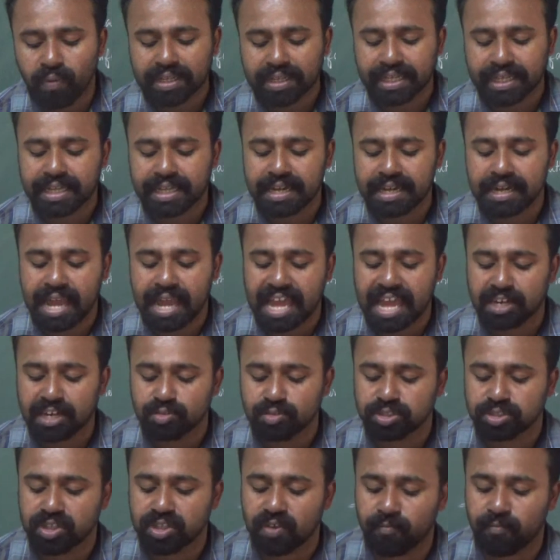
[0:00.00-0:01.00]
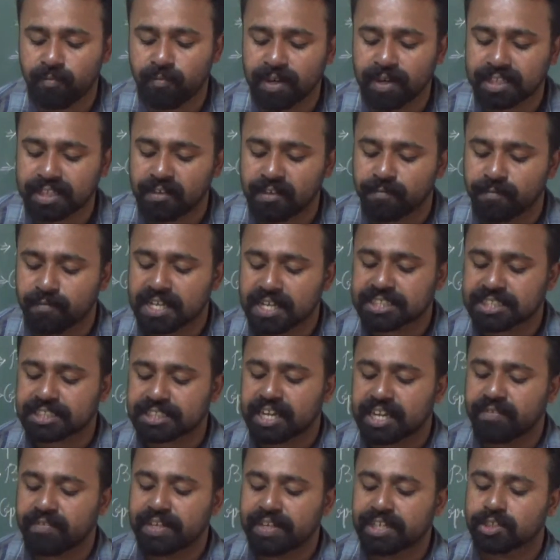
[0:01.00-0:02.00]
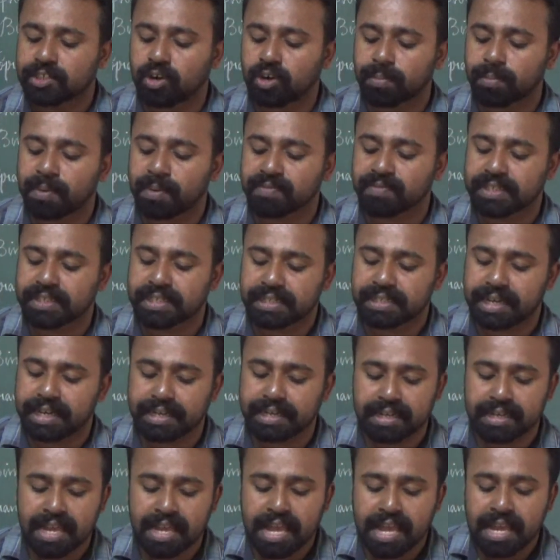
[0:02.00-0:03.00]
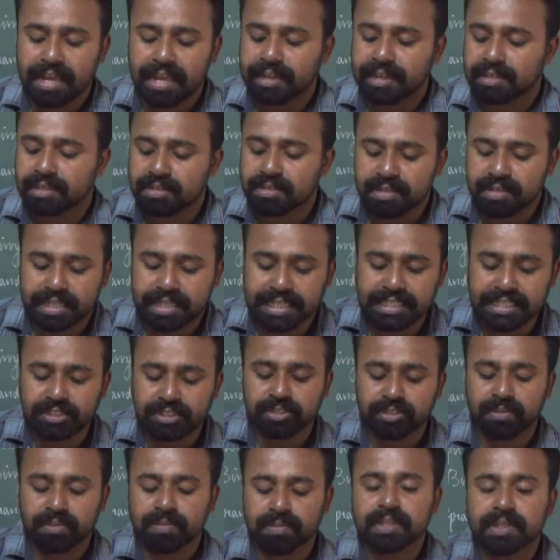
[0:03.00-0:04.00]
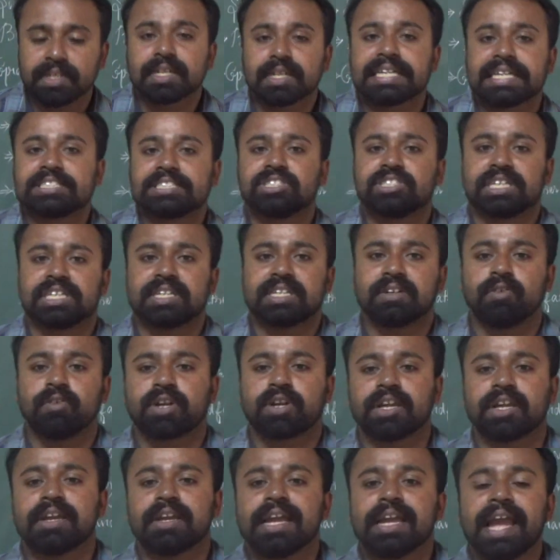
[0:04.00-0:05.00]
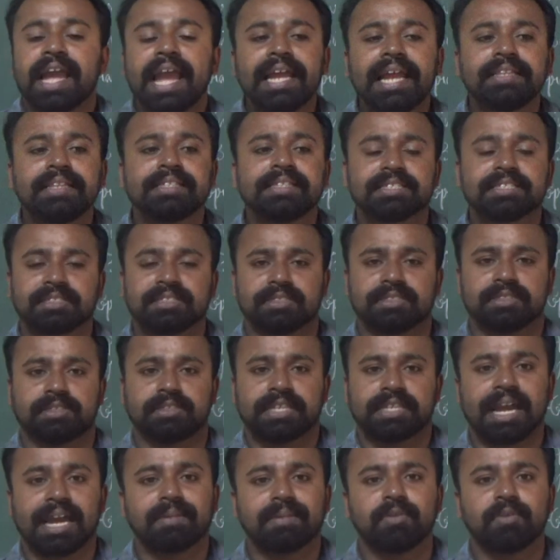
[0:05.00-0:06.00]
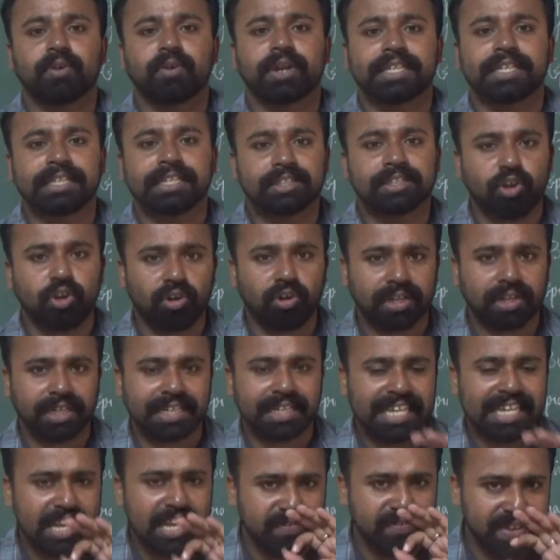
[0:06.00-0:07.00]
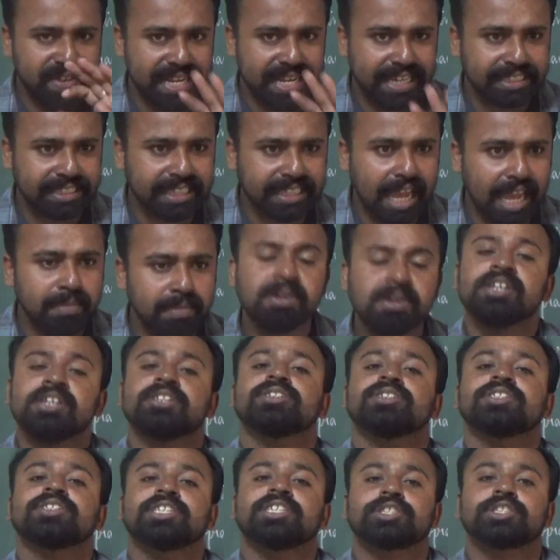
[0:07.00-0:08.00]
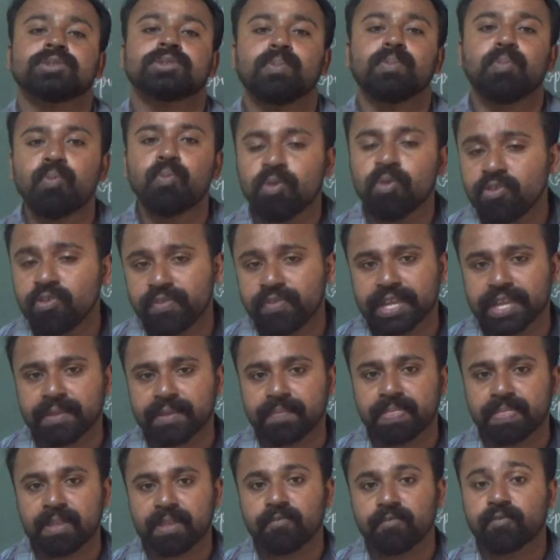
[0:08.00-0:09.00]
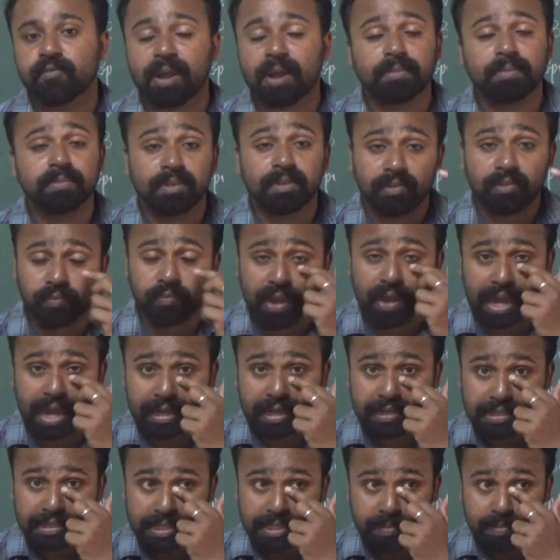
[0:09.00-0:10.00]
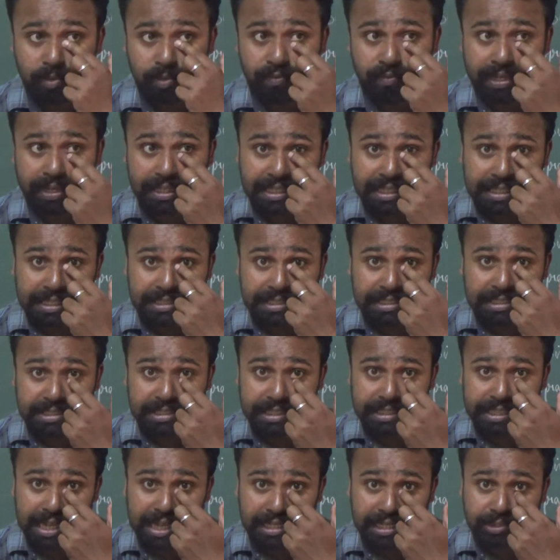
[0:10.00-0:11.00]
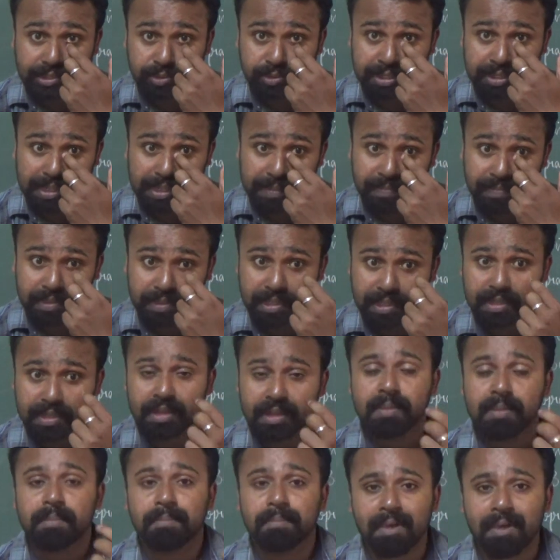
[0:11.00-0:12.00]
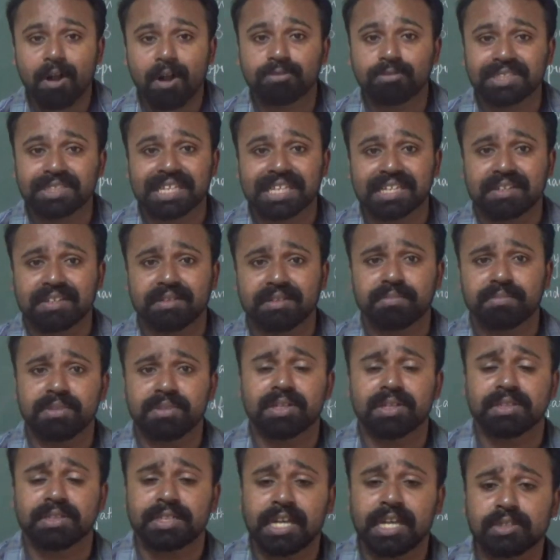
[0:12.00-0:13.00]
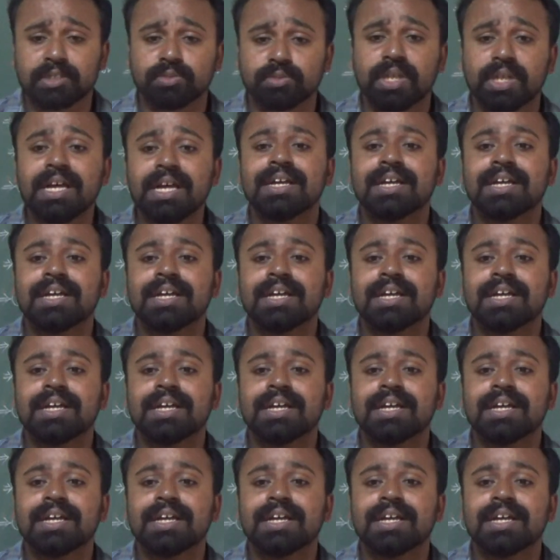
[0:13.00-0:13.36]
the hill, and Usha felt the first heavy drop of the train hit her cheek. Okay, in this time, okay, the darkened evening time, she just moving from where? Moving just near to the mountain, near to the